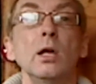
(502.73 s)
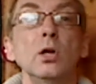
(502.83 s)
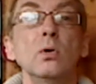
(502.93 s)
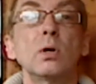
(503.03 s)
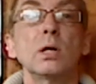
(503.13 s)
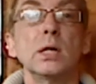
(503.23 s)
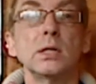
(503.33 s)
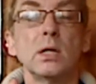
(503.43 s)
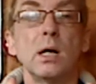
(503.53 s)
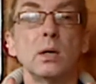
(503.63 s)
You can
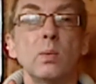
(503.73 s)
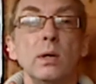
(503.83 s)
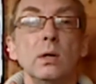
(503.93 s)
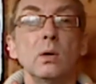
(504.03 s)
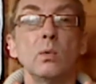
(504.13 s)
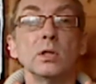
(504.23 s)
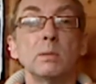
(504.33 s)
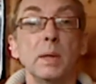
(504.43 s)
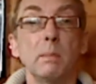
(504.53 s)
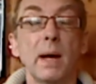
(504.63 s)
decide whether you want
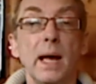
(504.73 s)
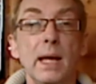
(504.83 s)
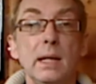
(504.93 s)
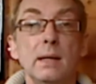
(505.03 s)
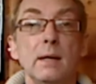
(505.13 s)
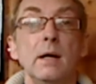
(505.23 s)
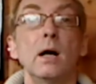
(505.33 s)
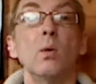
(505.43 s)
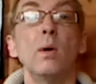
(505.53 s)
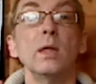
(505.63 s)
to be paid,
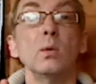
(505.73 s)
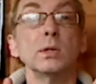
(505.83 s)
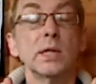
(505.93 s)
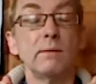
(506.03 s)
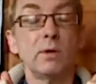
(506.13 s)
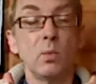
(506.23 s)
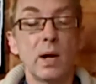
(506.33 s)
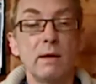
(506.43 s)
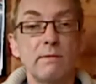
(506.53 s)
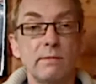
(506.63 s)
whether you want to give it
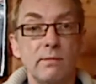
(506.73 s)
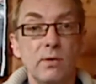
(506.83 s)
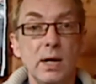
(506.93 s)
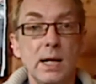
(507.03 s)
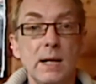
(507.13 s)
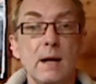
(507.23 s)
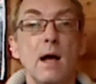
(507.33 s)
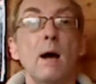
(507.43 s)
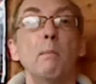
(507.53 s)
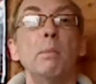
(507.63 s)
away for free,
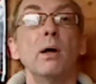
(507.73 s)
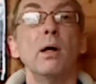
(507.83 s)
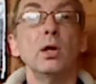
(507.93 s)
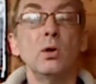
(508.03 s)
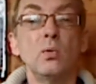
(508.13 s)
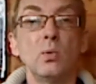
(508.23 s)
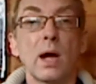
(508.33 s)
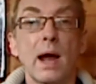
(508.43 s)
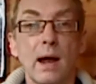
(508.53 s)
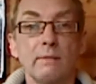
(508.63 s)
but you
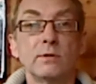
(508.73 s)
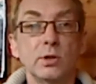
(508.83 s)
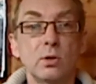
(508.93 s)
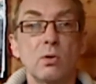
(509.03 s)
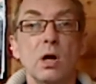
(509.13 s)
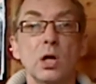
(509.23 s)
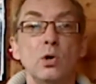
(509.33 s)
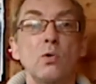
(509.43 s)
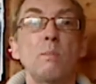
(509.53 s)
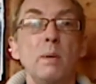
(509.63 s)
have to grant
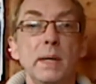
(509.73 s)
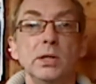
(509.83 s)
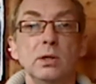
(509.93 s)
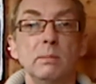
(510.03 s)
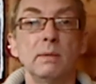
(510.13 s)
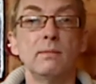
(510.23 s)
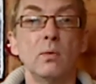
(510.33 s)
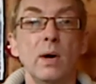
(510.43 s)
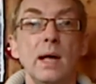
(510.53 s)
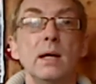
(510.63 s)
your permission
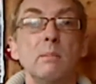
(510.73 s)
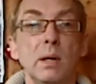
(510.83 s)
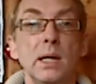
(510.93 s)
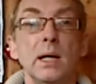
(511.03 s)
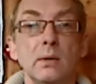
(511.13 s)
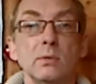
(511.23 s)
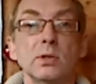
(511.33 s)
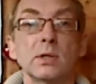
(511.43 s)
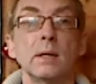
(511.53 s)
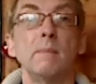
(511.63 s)
before anybody
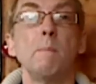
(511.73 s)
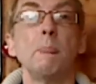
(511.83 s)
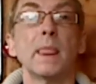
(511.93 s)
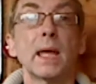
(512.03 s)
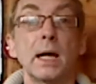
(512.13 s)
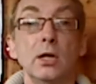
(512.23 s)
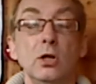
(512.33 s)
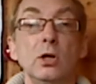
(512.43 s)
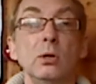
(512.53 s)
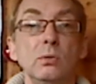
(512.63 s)
else can
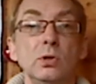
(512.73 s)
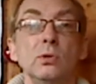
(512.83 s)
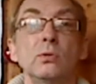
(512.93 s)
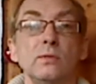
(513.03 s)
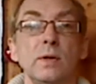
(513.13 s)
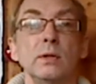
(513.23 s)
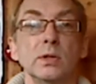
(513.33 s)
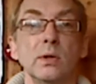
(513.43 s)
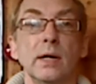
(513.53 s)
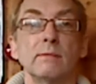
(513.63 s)
use your
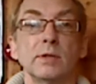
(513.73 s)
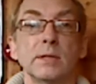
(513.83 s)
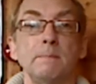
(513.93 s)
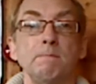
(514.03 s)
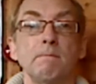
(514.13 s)
photographs.